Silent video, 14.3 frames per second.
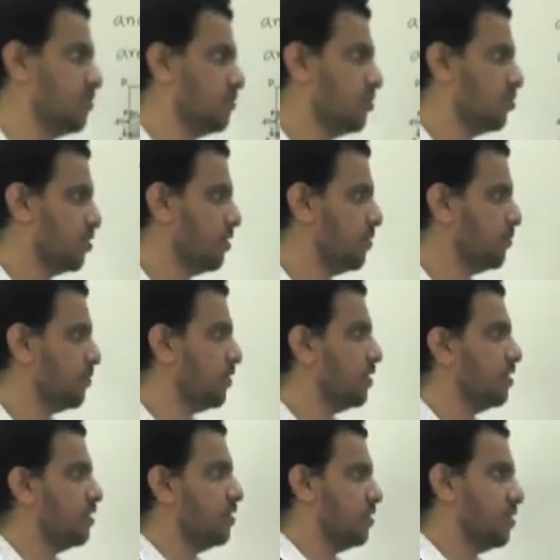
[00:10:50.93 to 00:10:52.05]
Okay,
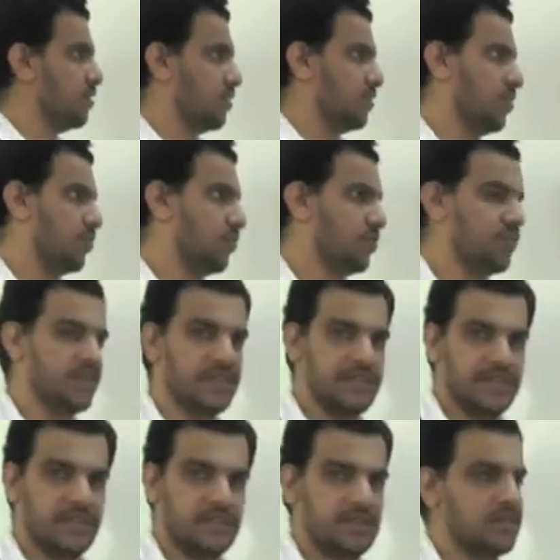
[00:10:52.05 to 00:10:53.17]
now we will
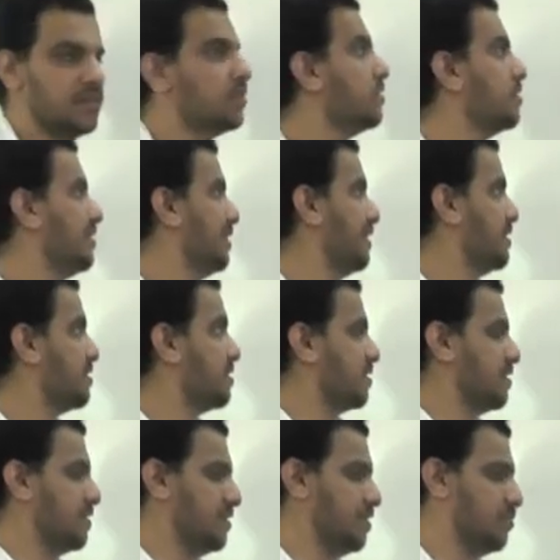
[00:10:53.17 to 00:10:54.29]
take next
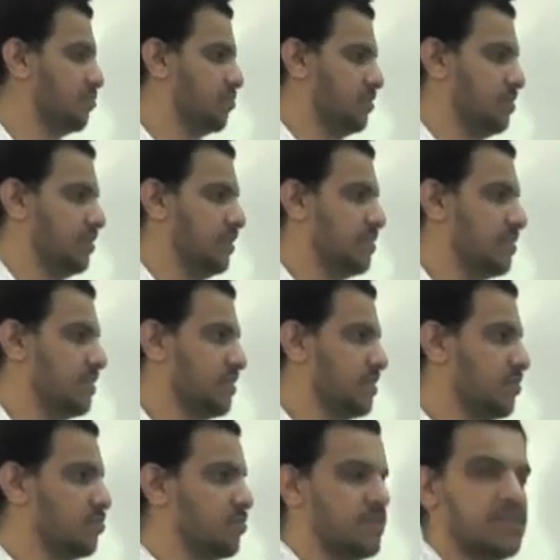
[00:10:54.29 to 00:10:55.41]
example, that is
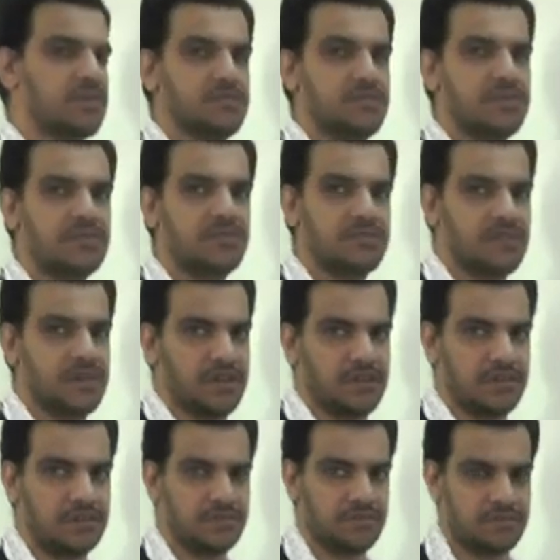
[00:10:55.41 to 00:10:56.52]
example number 5.
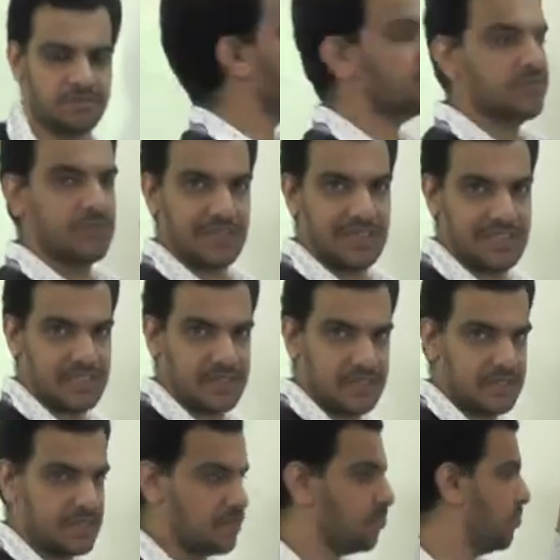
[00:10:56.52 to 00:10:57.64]
Next
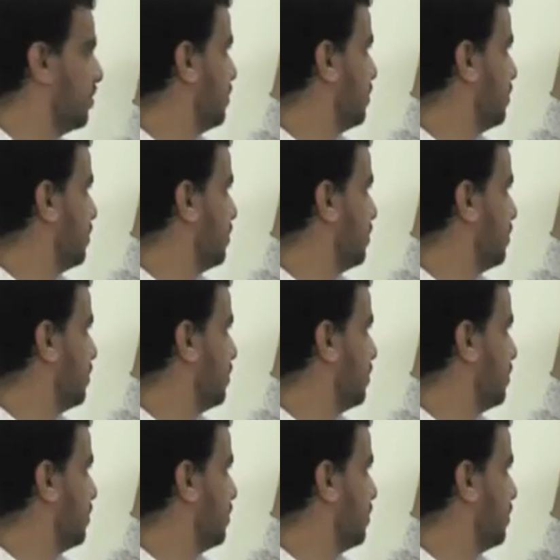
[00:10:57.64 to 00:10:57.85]
example